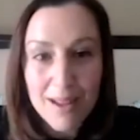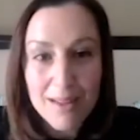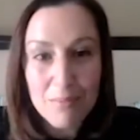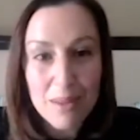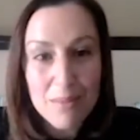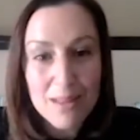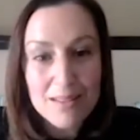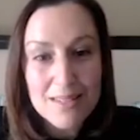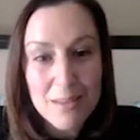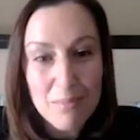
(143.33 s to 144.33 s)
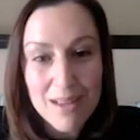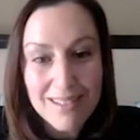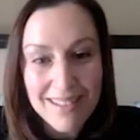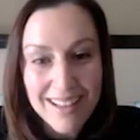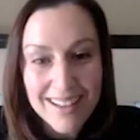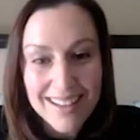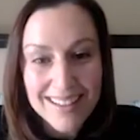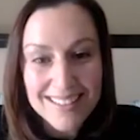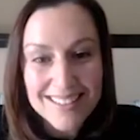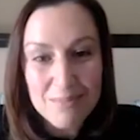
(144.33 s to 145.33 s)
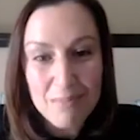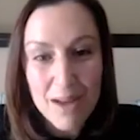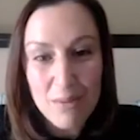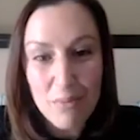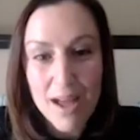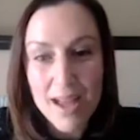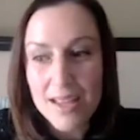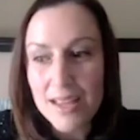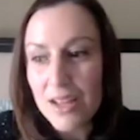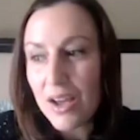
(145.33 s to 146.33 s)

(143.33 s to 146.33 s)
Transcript: and maybe he'll send me a client my way.